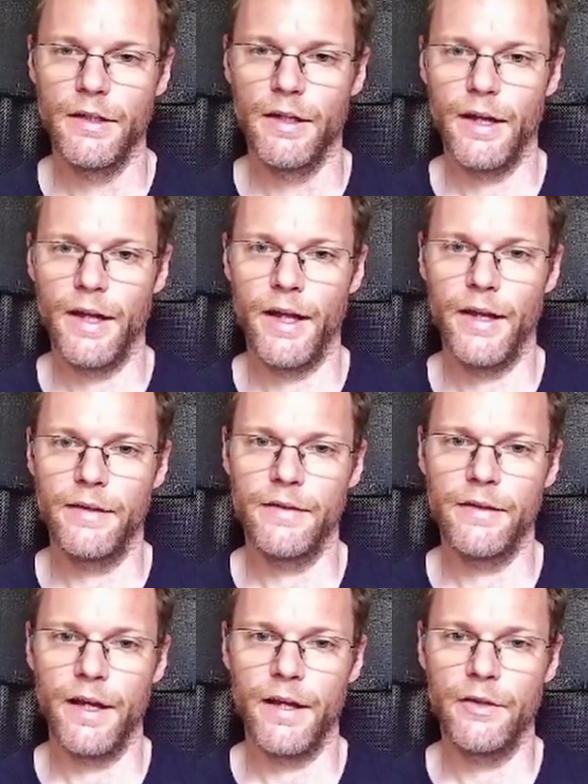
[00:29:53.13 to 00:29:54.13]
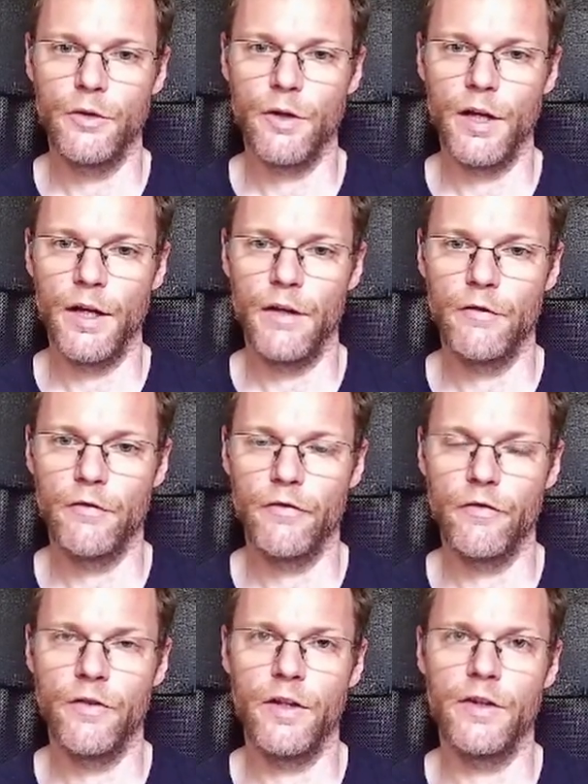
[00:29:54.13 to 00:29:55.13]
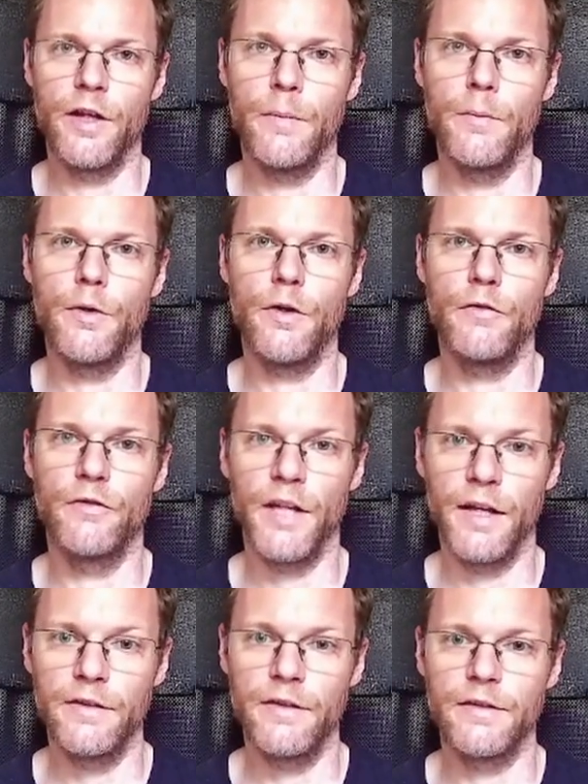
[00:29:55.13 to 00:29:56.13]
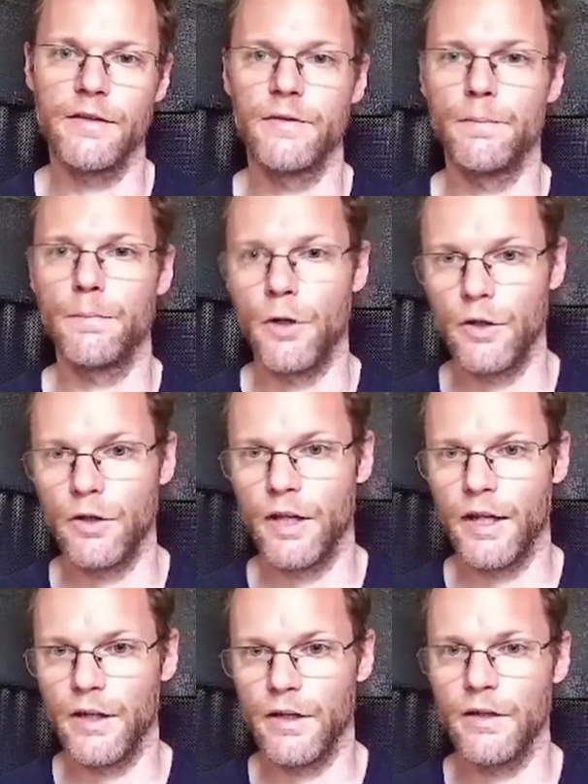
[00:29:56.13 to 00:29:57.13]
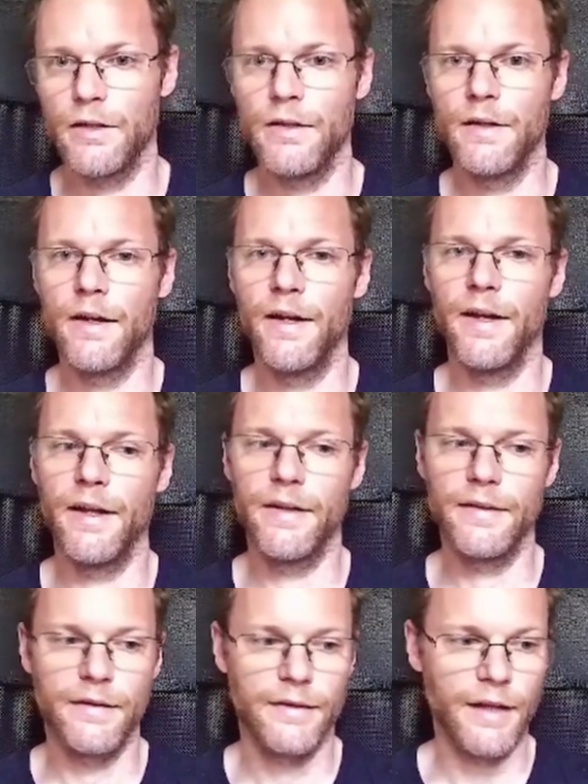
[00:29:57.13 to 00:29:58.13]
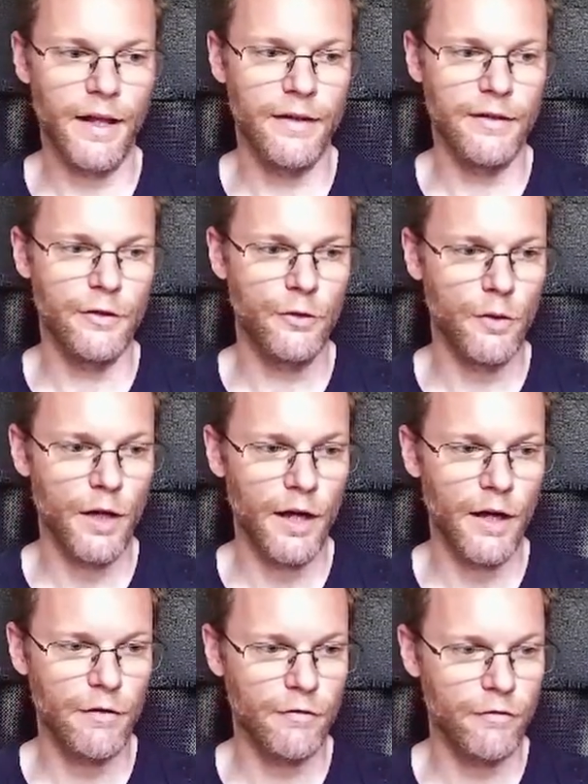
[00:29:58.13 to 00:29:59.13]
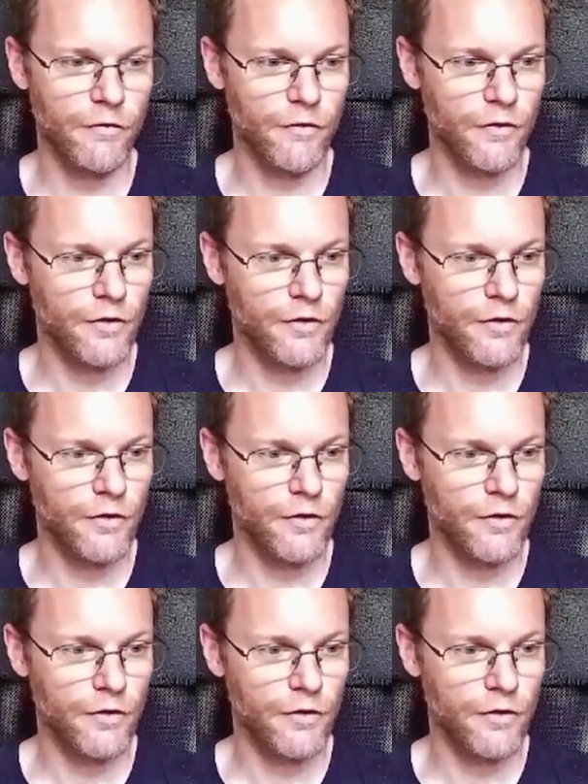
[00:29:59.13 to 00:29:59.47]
and then you have a number of tentacles per layer, and then you have